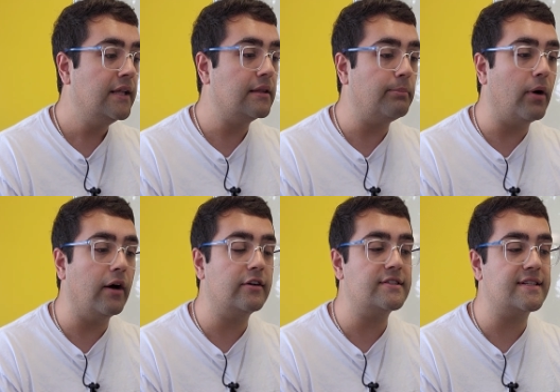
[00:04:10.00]
the
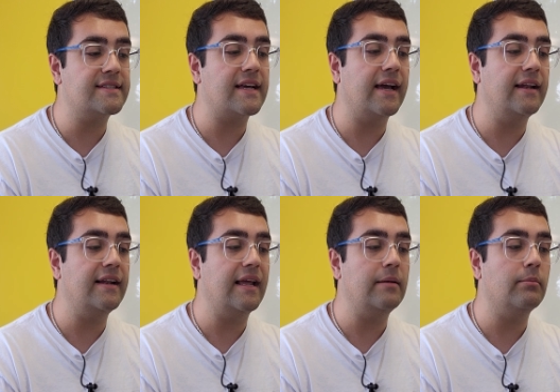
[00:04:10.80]
Ponders
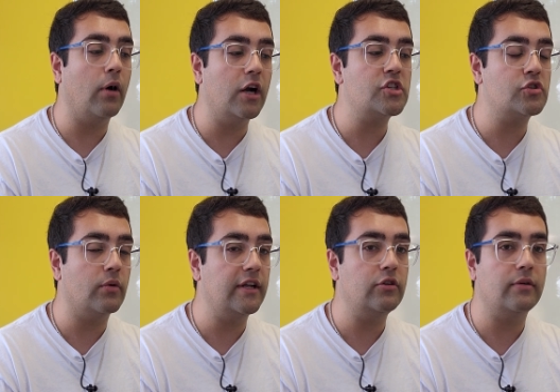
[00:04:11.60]
decided in March
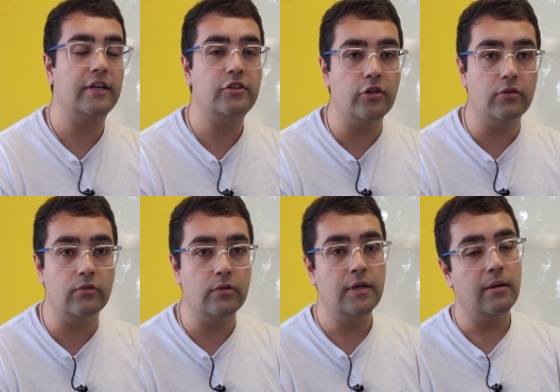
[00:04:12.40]

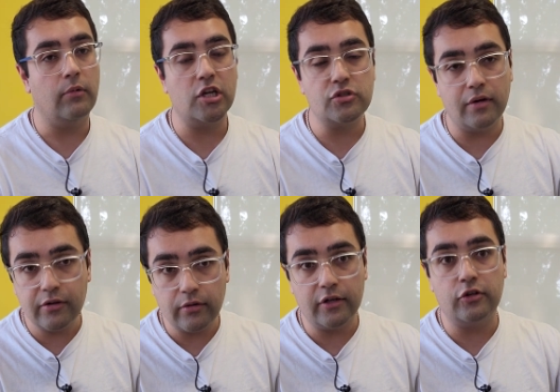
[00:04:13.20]
2022, March
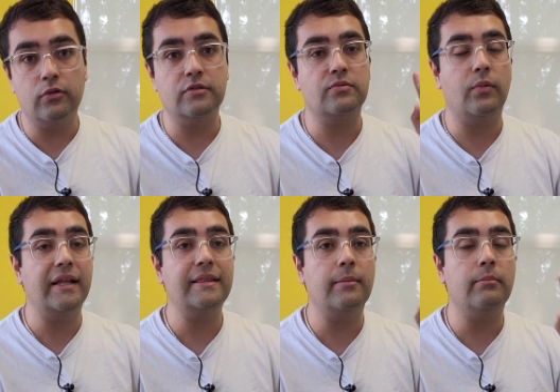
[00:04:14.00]
2022 was
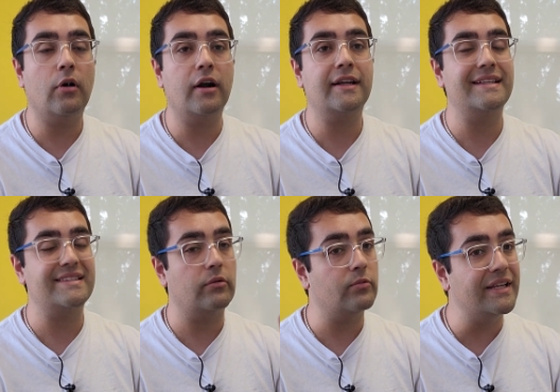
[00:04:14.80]
when the markets,
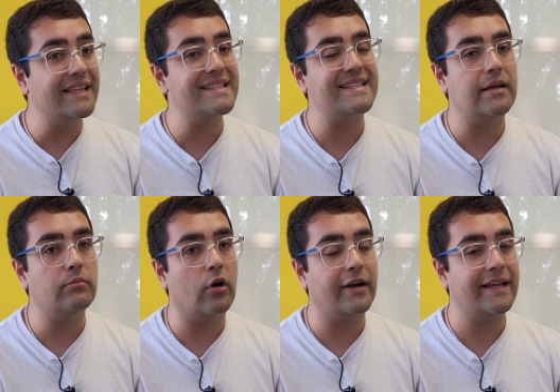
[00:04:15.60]
the real estate
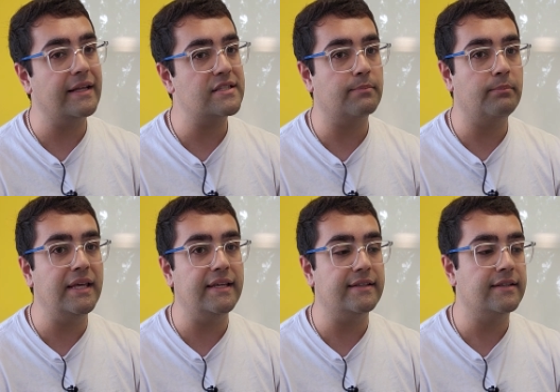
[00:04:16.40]
markets
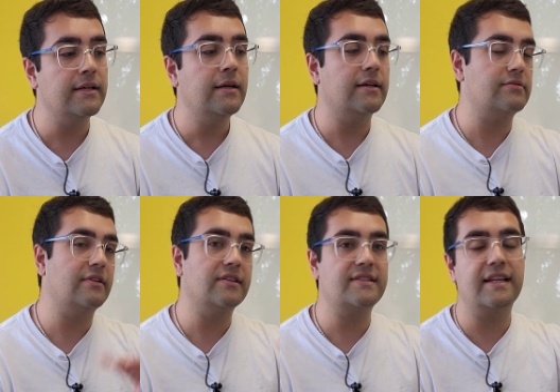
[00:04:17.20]
peaked because
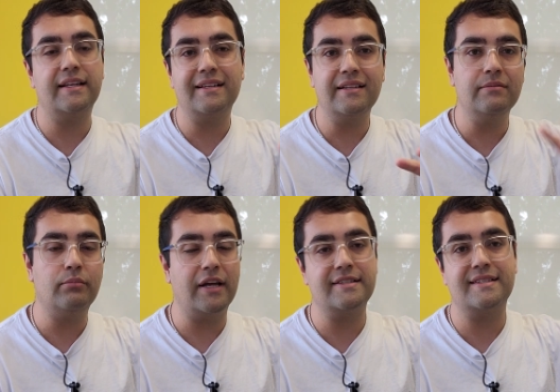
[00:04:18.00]
real estate
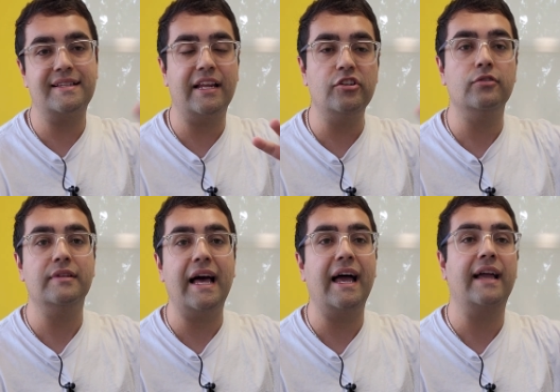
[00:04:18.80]
prices tend to
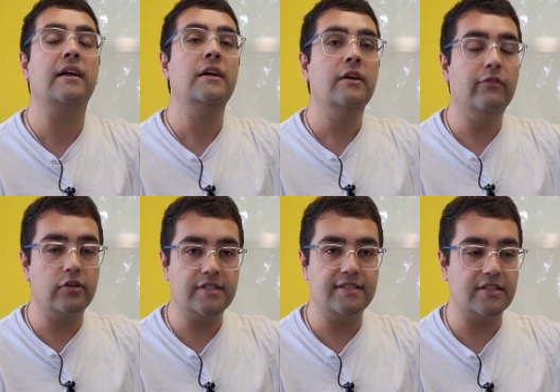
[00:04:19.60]
lag
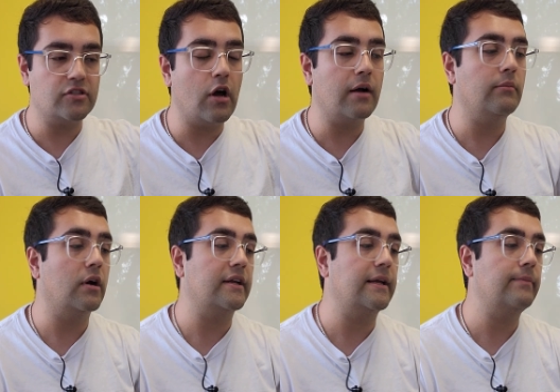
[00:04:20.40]
versus the stock
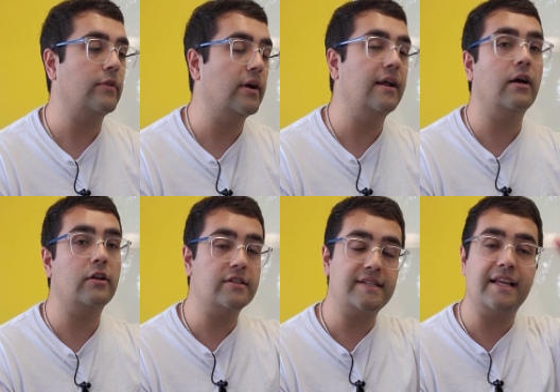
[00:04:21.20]
market. Right? I
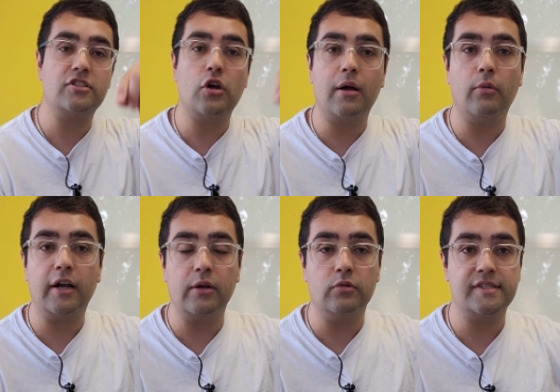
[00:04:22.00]
understand stock
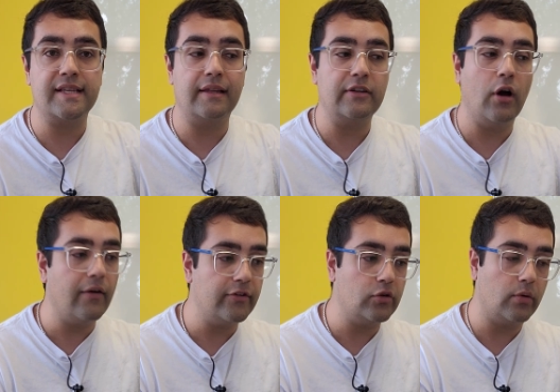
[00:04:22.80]
market was selling
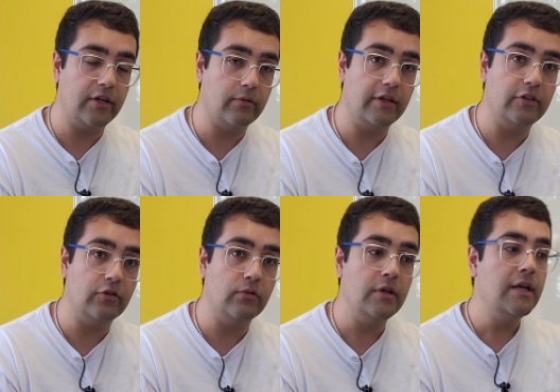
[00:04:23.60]
off in
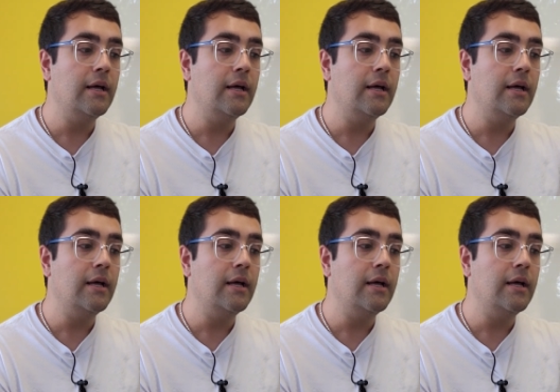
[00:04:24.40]
2022,